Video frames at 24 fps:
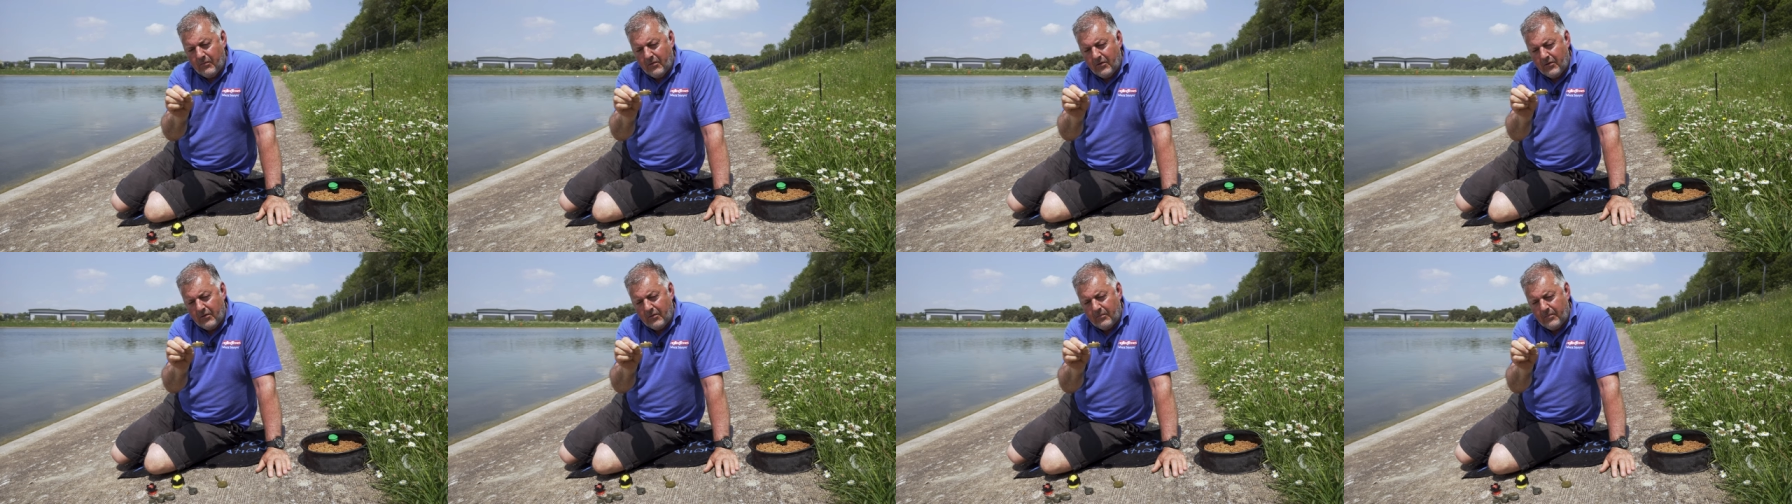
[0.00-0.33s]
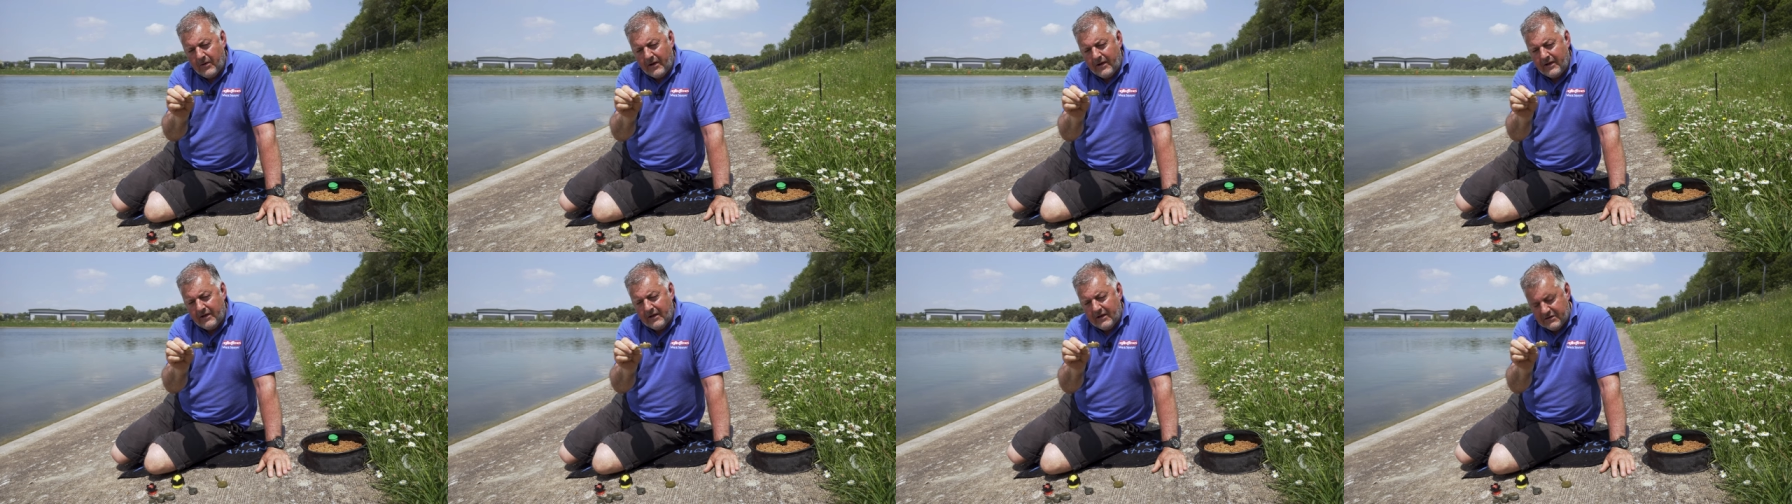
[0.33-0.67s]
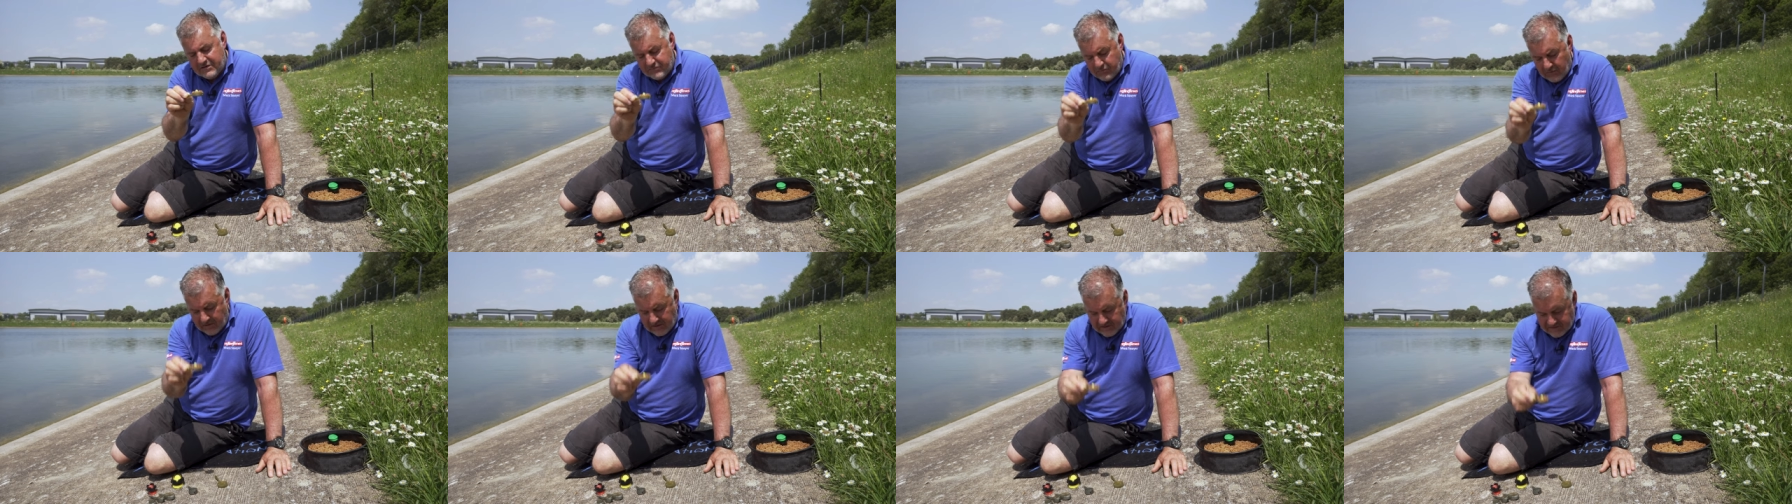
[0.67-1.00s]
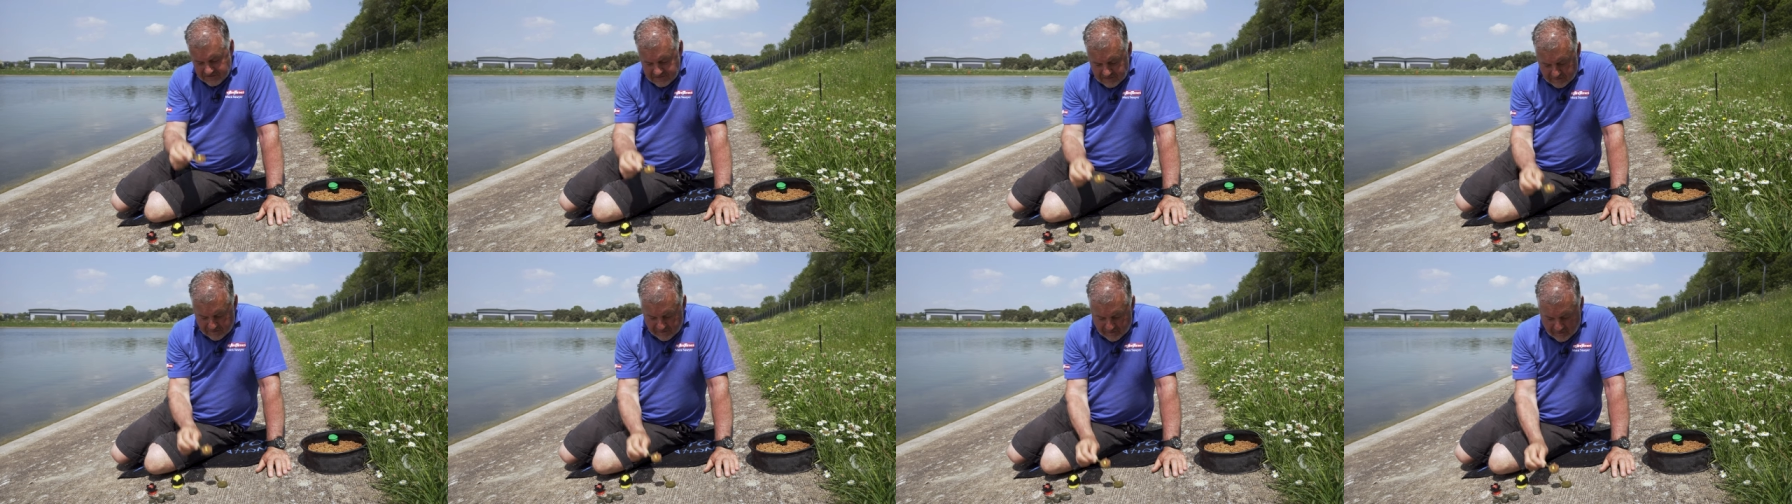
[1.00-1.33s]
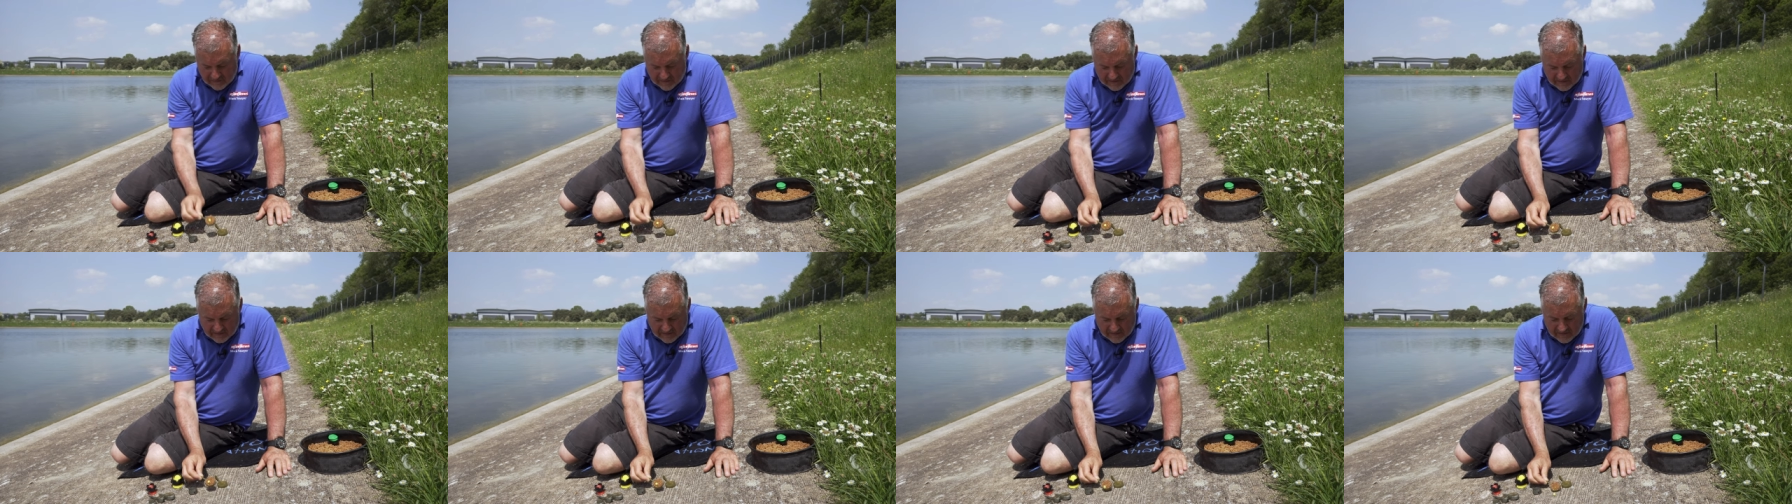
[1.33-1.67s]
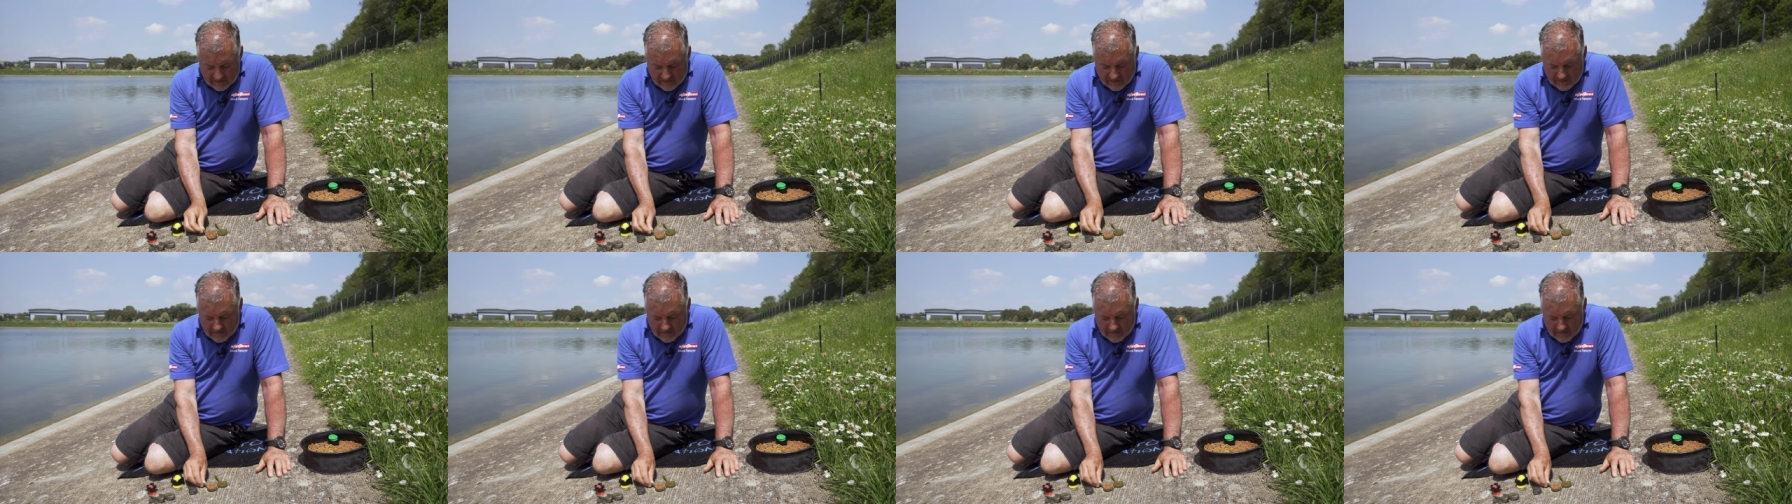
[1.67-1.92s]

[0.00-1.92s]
hook bait as well as the feed.